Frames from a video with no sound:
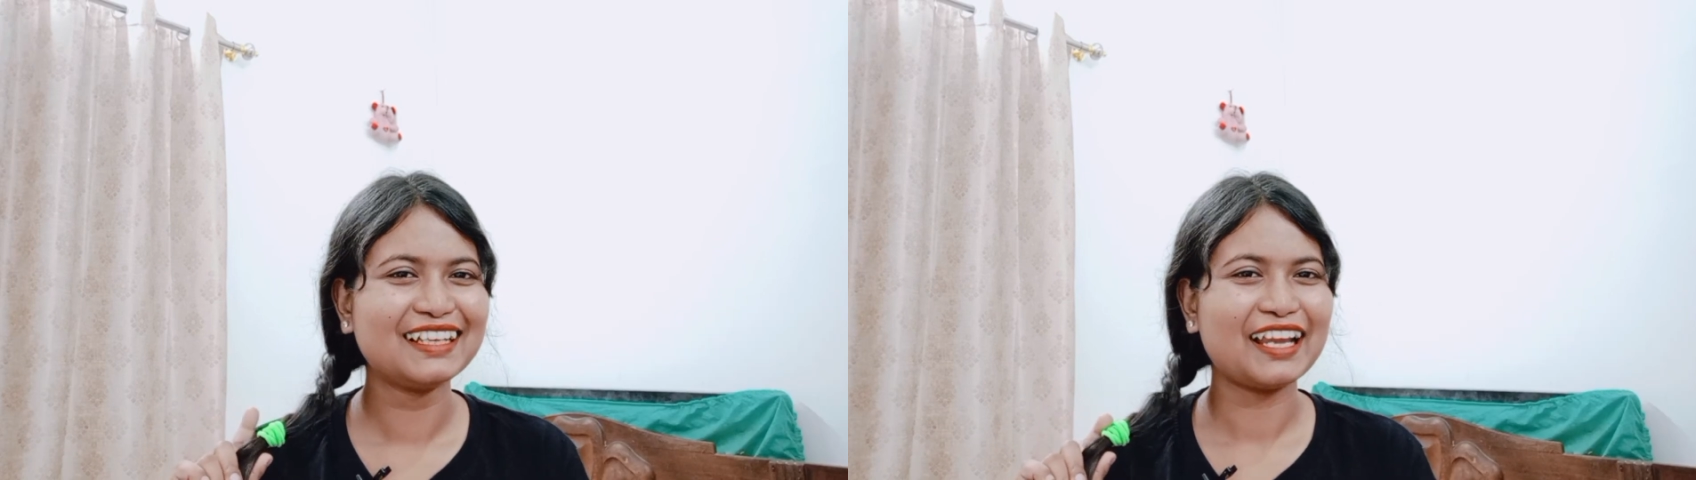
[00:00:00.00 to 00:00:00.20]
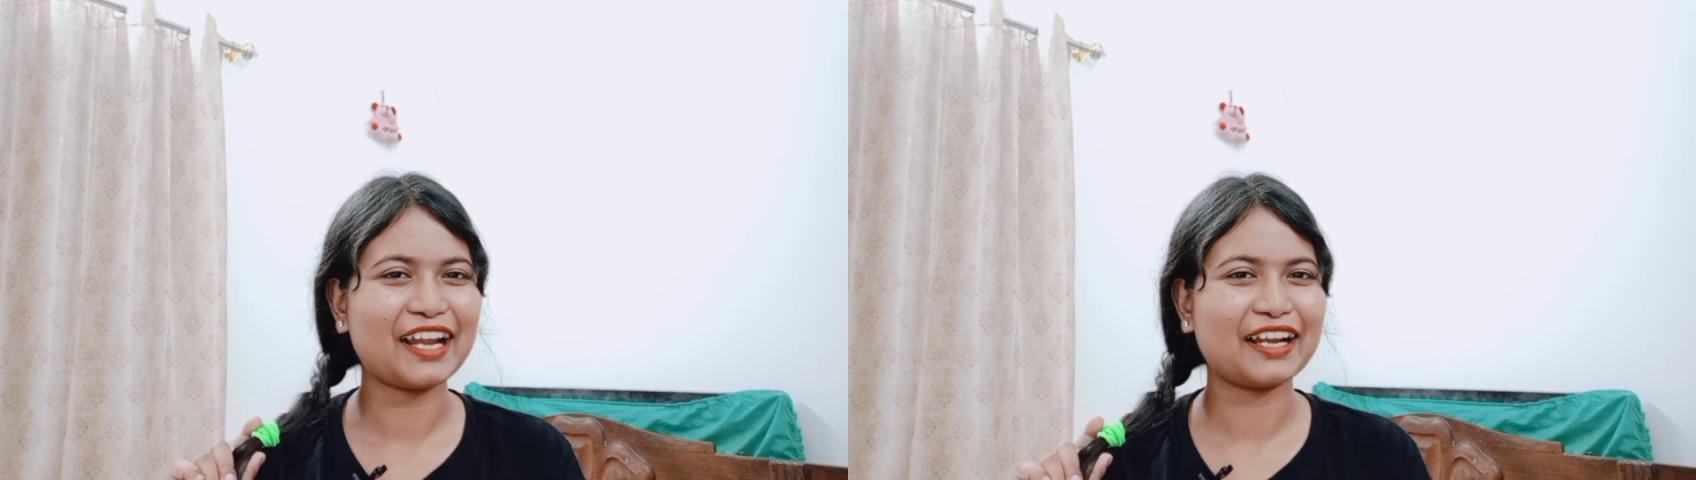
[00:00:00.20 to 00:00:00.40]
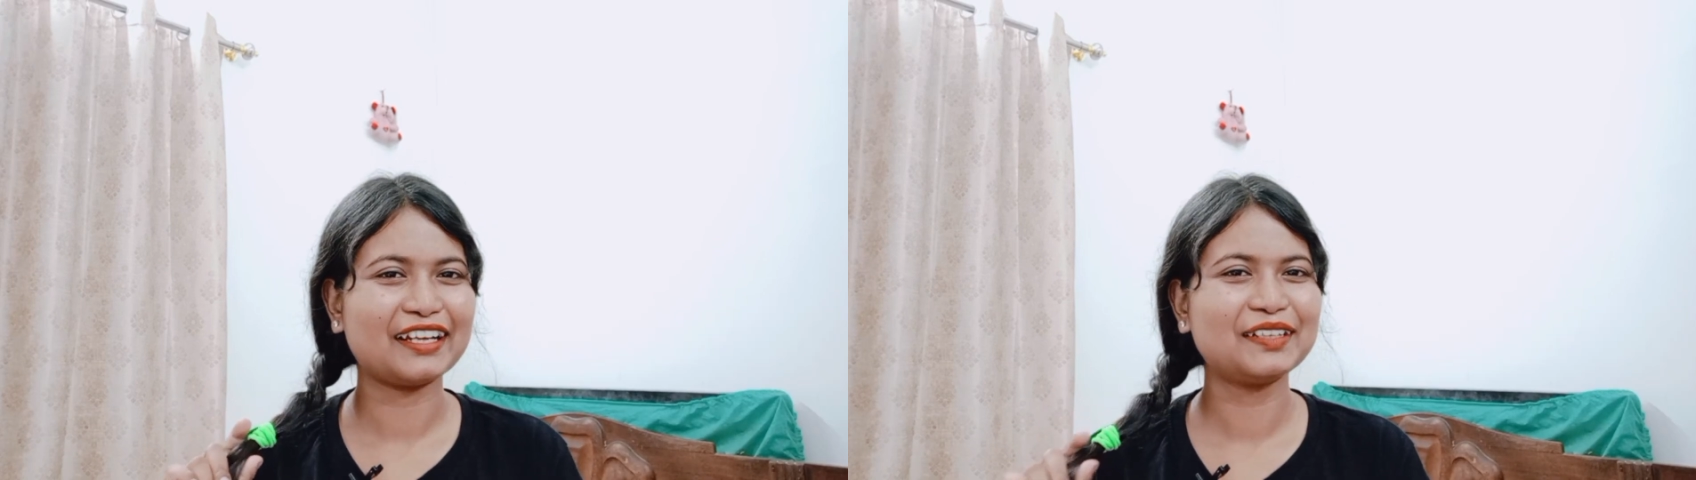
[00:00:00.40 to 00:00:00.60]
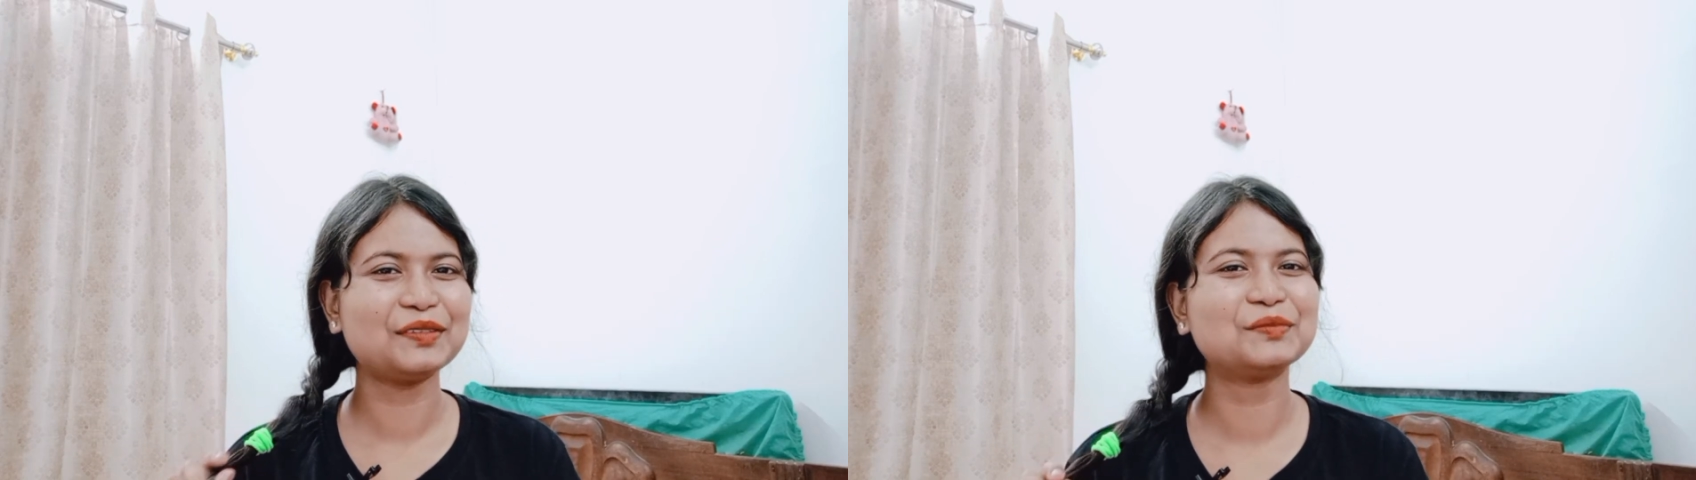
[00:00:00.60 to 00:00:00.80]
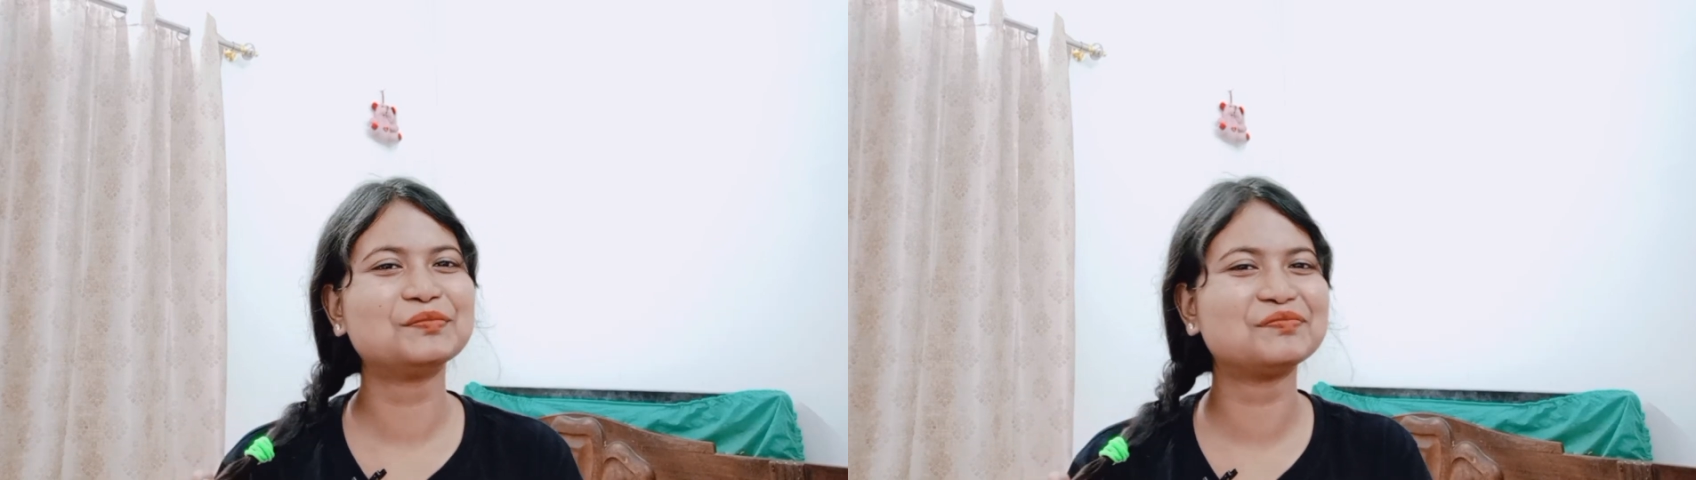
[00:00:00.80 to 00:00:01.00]
Hair.
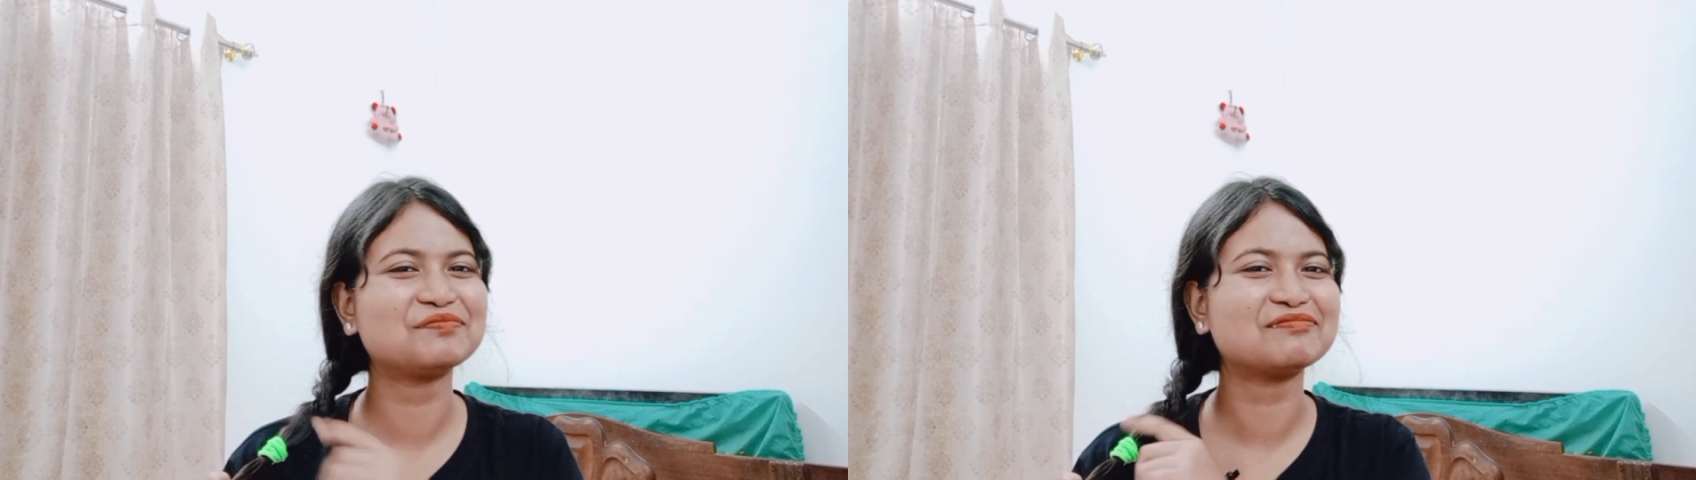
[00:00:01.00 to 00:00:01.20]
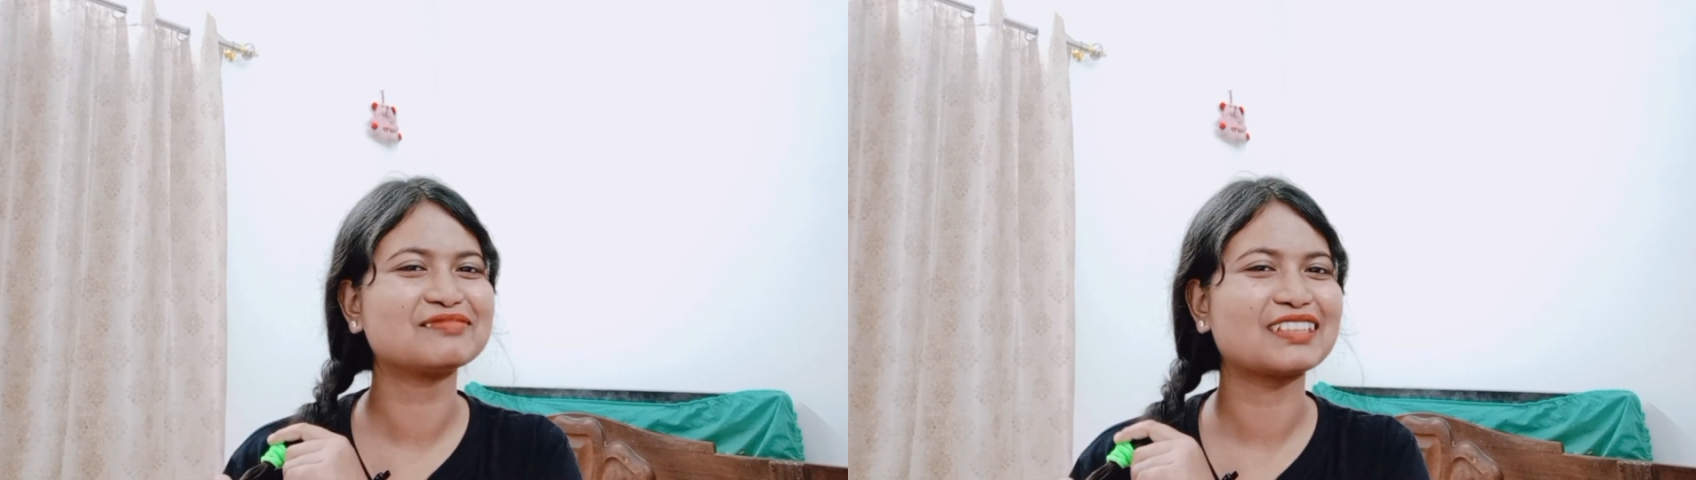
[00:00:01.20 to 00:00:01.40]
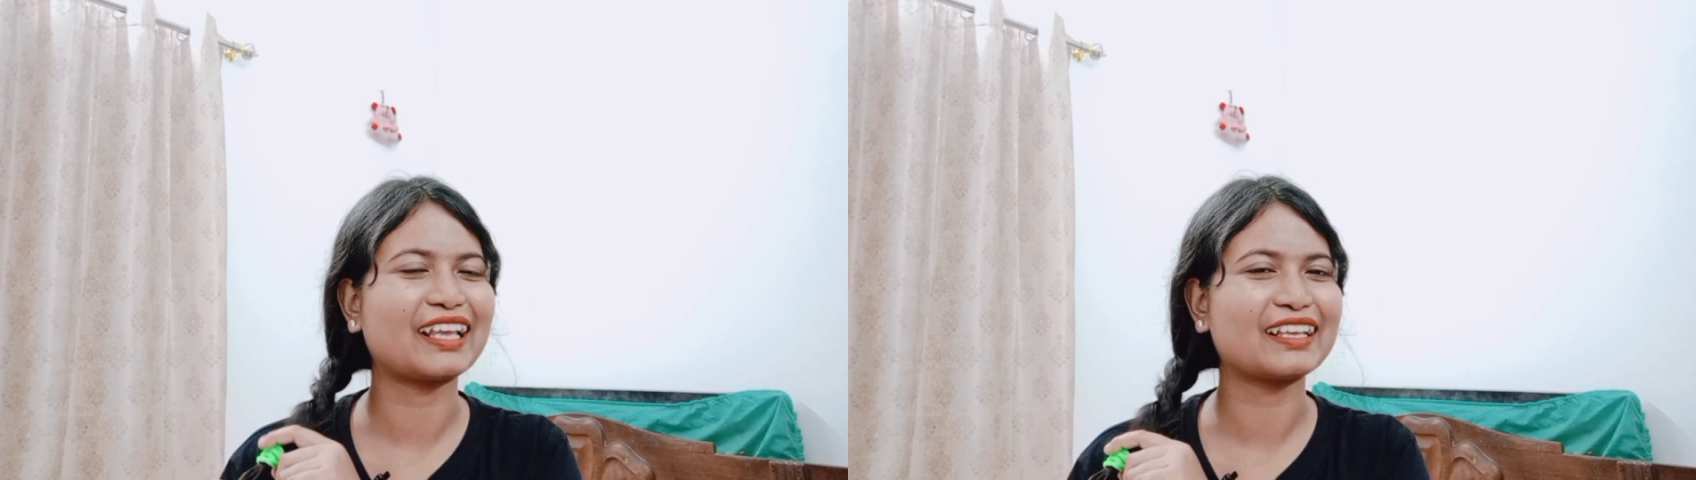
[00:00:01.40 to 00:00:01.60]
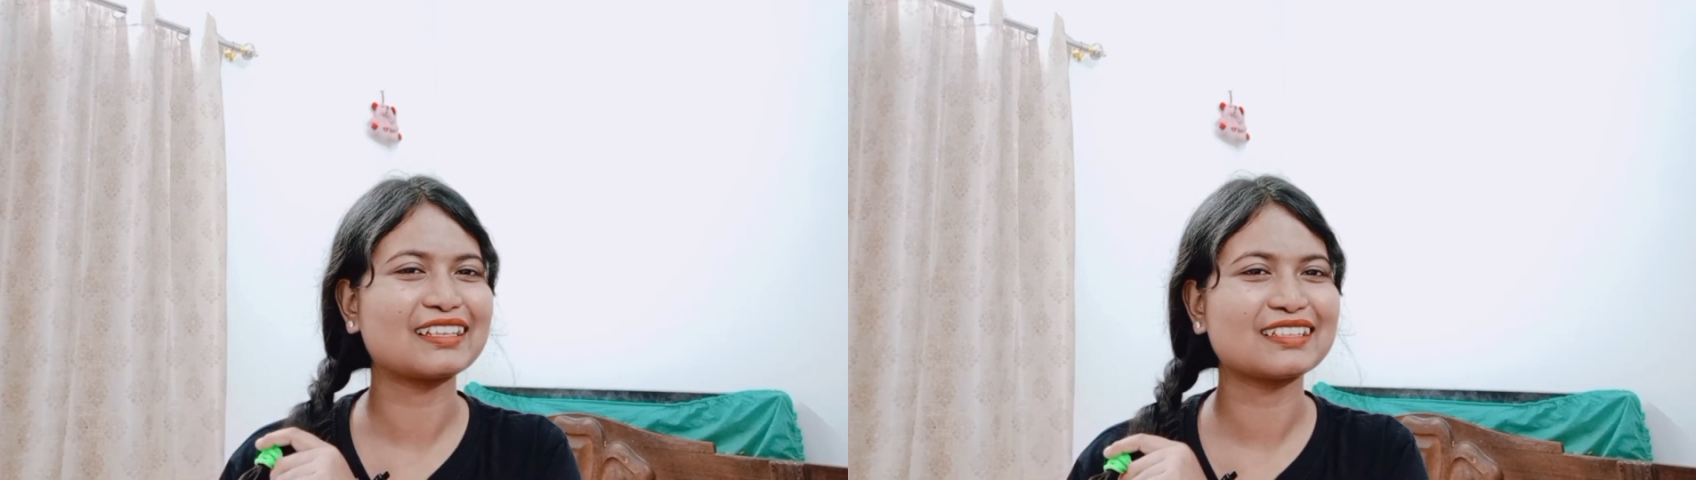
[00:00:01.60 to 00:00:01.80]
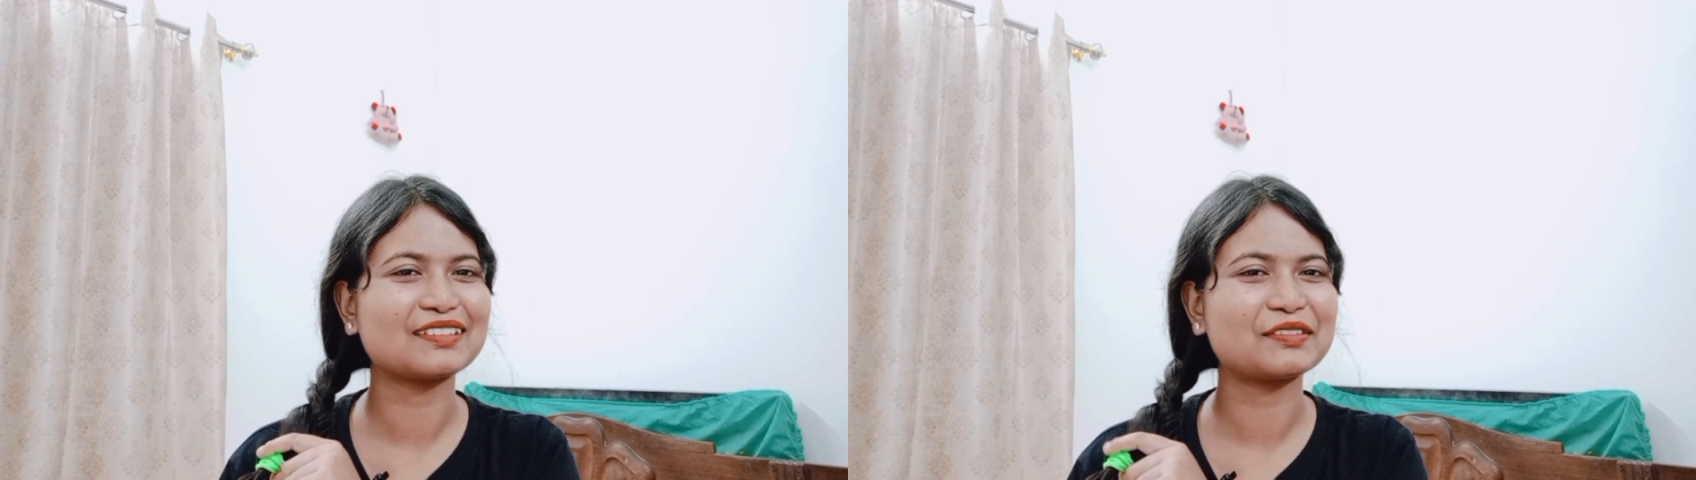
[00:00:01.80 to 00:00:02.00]
Like,